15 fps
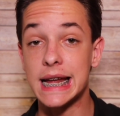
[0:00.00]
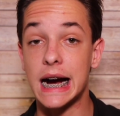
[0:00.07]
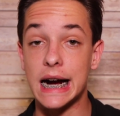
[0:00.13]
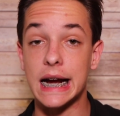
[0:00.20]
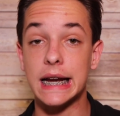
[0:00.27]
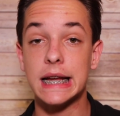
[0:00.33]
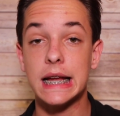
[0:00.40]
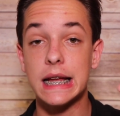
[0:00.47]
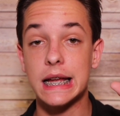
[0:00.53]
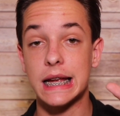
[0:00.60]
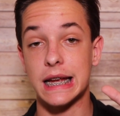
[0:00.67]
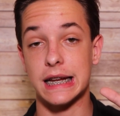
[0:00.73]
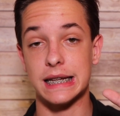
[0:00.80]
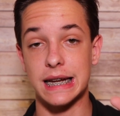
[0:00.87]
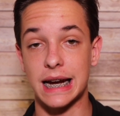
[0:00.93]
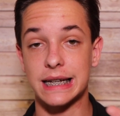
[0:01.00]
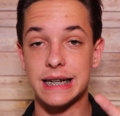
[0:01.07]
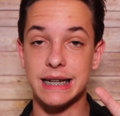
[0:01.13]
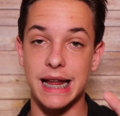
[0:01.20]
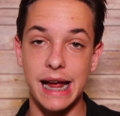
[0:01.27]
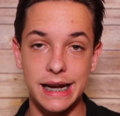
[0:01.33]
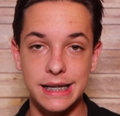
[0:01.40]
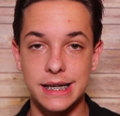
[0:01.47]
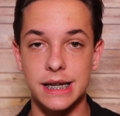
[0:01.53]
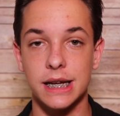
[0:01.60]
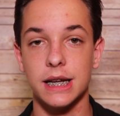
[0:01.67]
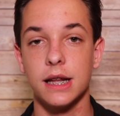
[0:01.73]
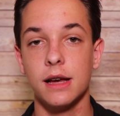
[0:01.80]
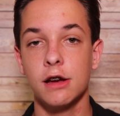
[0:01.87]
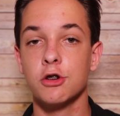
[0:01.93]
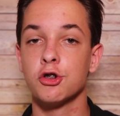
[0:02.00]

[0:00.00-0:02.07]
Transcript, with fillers: died in 1918,